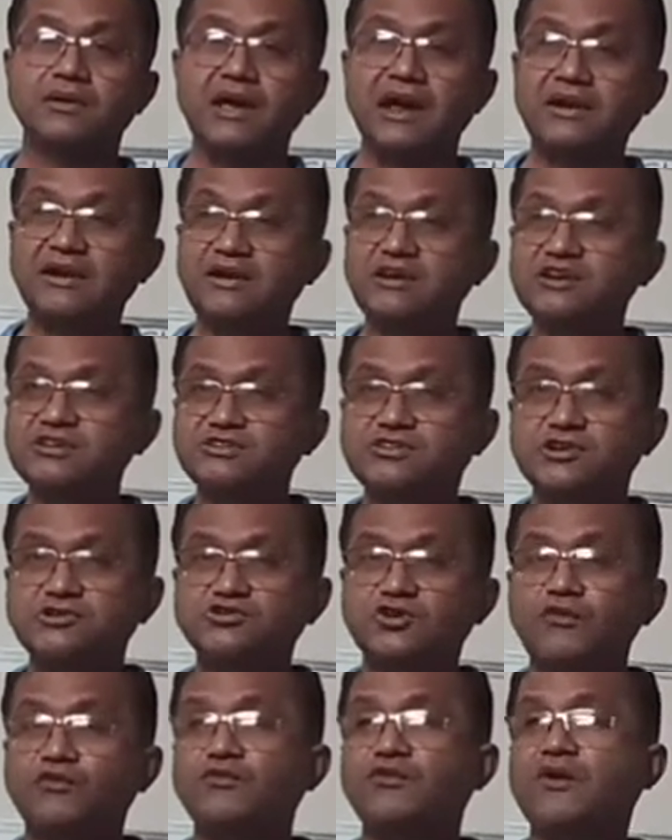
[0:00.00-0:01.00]
at a
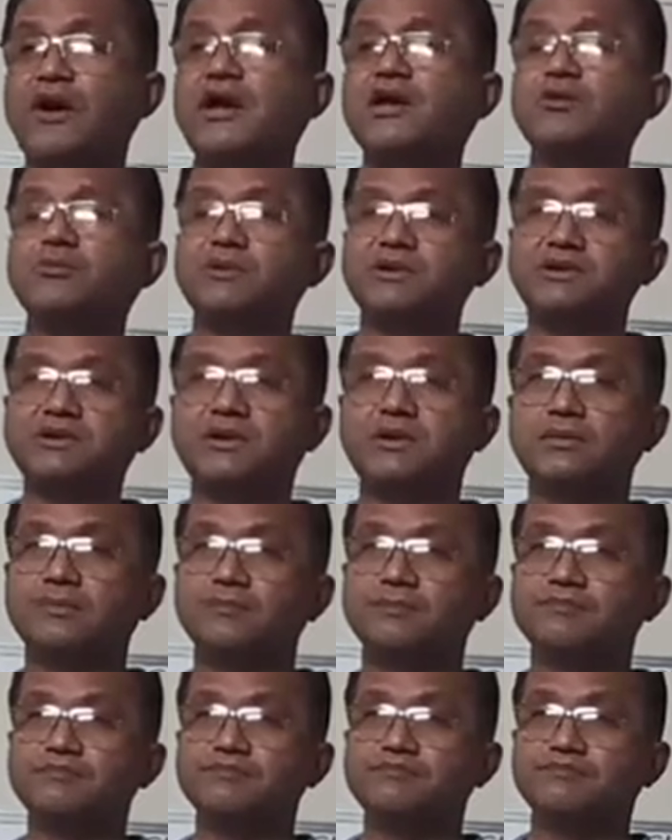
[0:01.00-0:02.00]
distance of 5 meter,
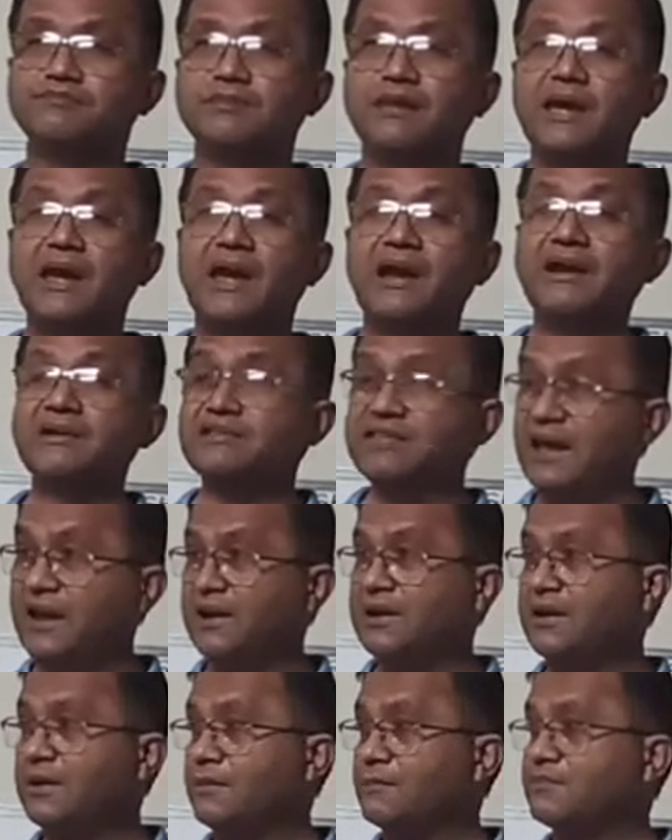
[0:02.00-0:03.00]
and
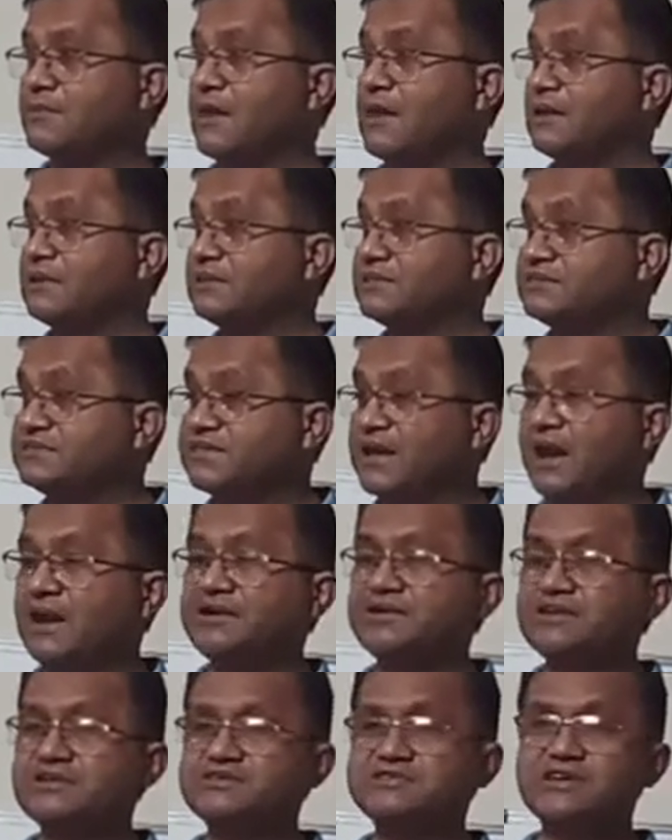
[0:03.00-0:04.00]
then
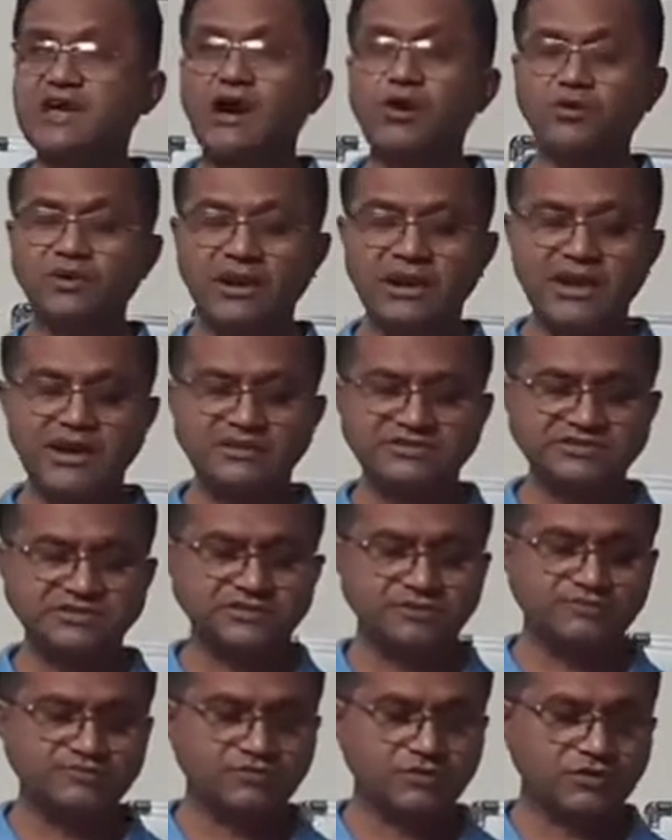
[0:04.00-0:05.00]
that sound
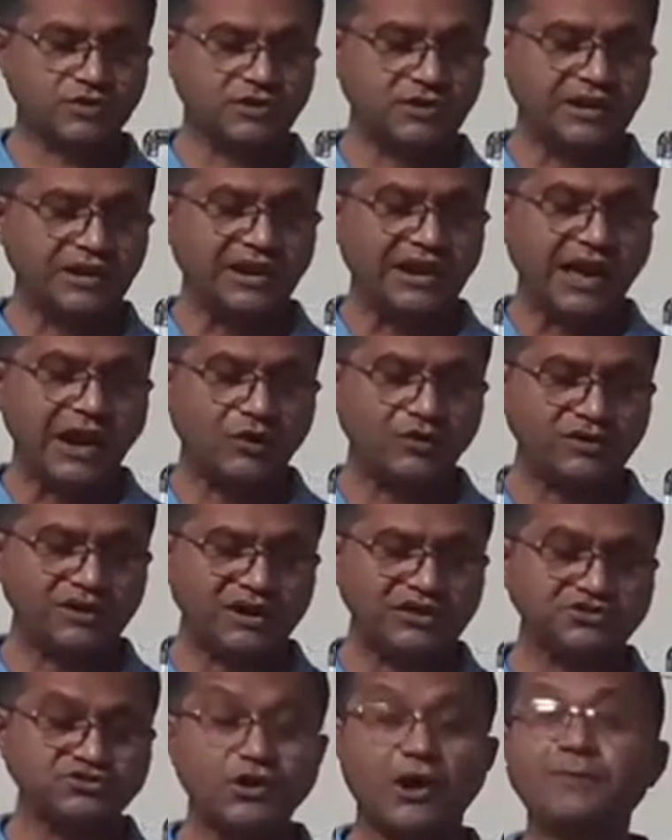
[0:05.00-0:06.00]
has
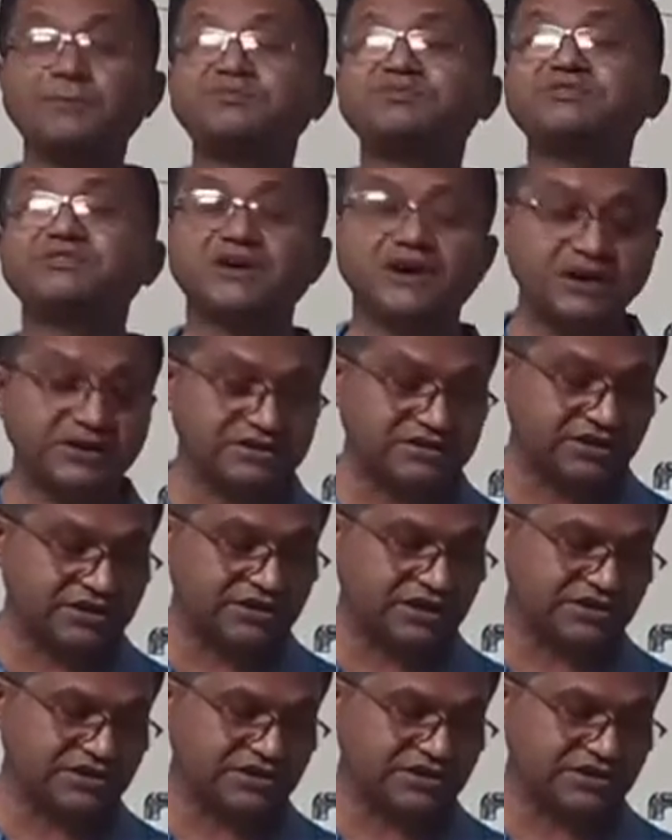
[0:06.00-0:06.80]
loudness of 30